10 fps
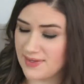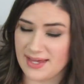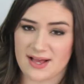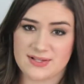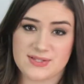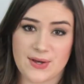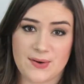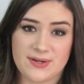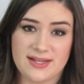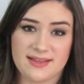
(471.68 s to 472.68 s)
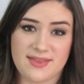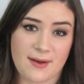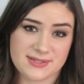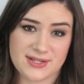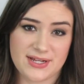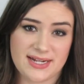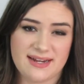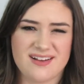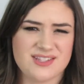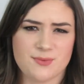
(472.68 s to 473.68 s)
Yeah, so that was good.
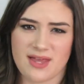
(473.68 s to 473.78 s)
And also